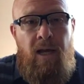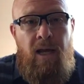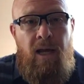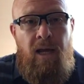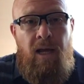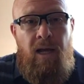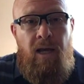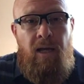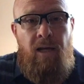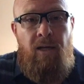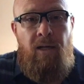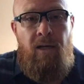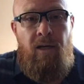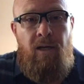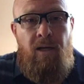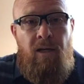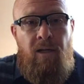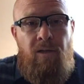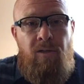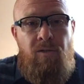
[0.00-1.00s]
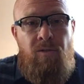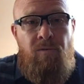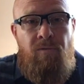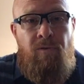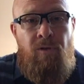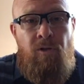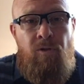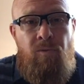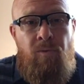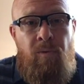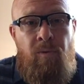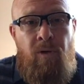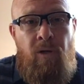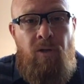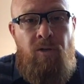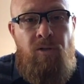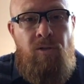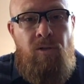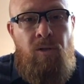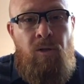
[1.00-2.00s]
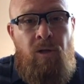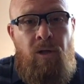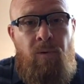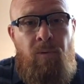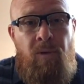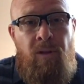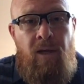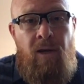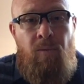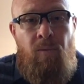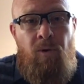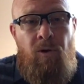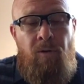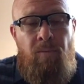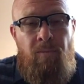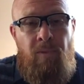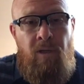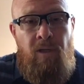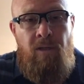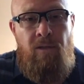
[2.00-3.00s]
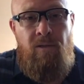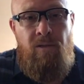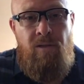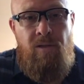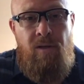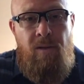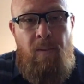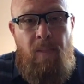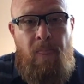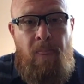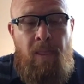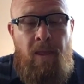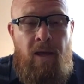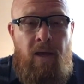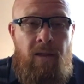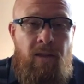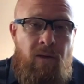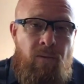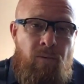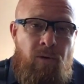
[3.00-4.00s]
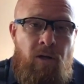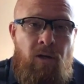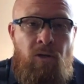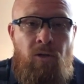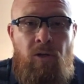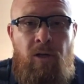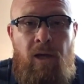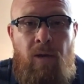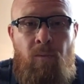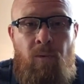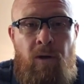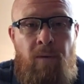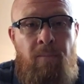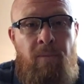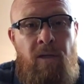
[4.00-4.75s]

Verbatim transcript: And uh, so, first, we want to just look at what that word means, and then we're going to look at what it